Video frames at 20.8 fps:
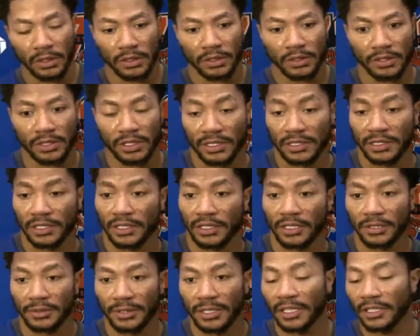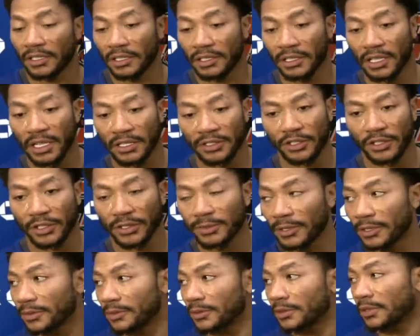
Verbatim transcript: just, um, yeah, a lot of treatment.